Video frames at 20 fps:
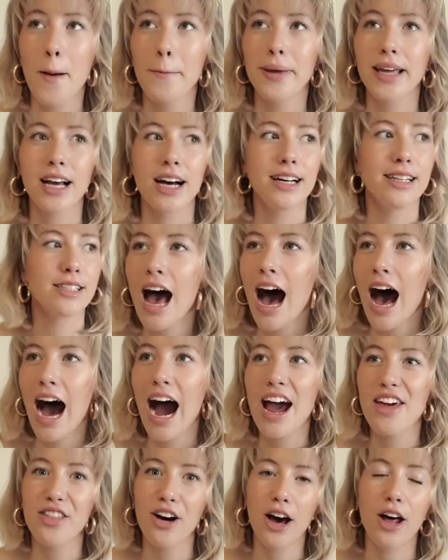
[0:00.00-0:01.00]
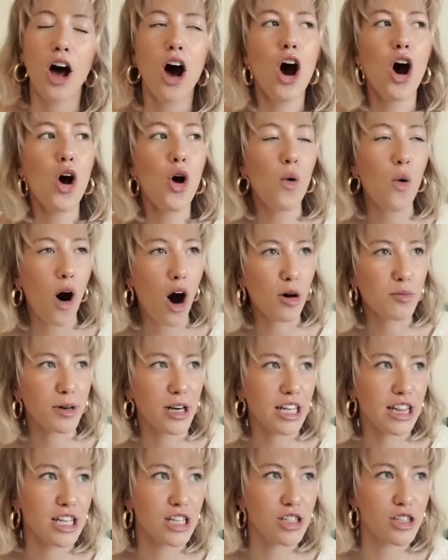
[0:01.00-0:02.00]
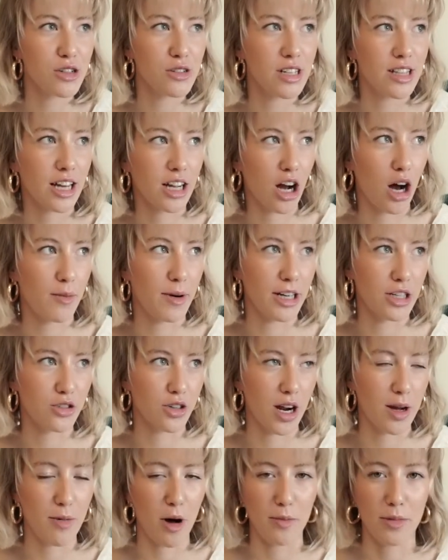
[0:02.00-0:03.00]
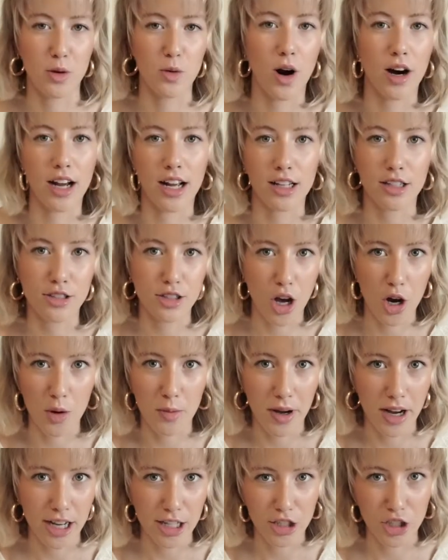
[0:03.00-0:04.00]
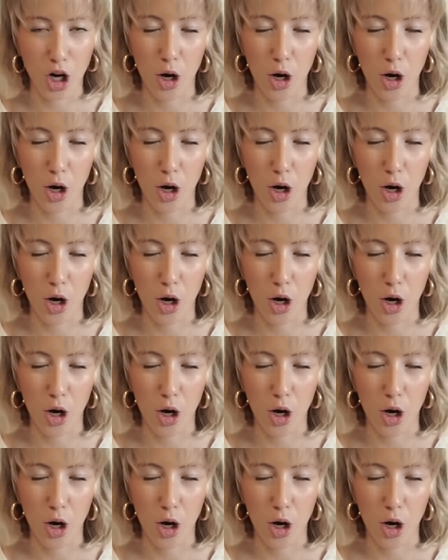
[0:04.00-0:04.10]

because I thought, oh, well, I'll break these shoes in like on my trip. I'll be walking so much.